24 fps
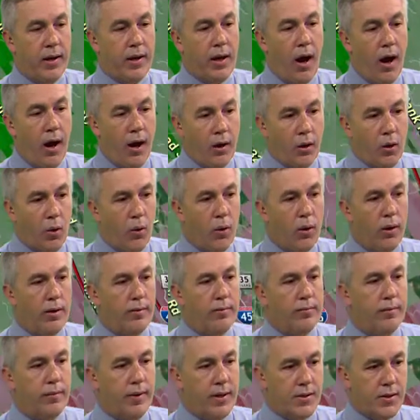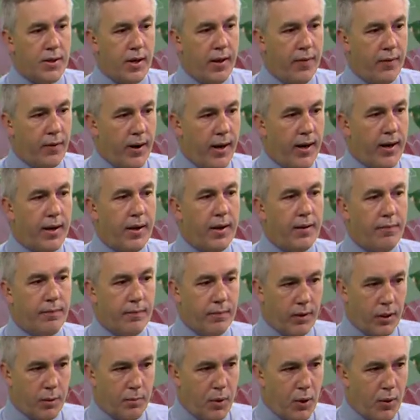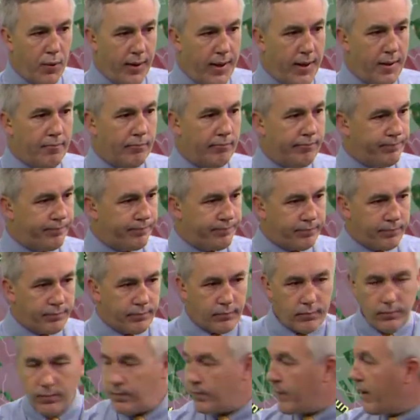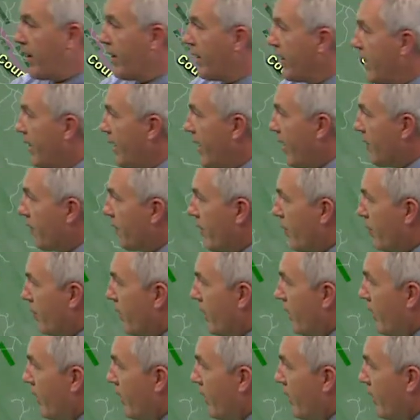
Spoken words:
Concord, that's another area, community. Again, FM